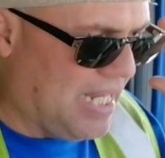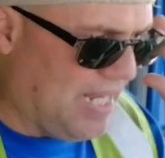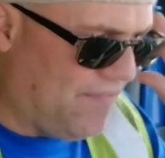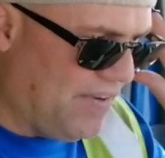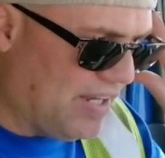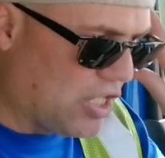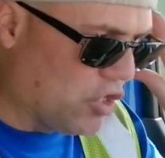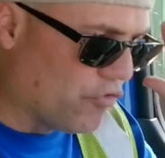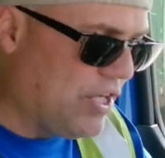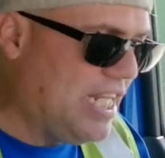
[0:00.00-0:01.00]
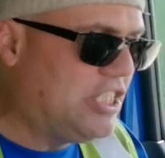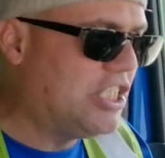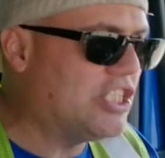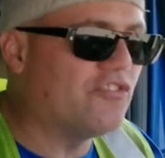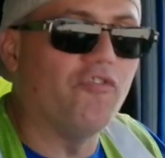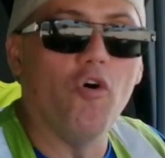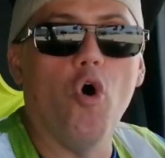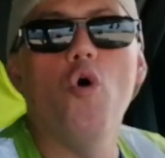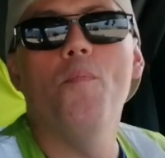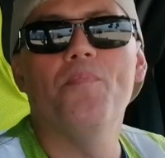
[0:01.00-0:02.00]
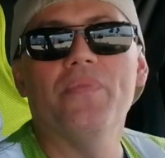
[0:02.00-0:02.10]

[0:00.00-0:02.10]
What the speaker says: if it reaches full,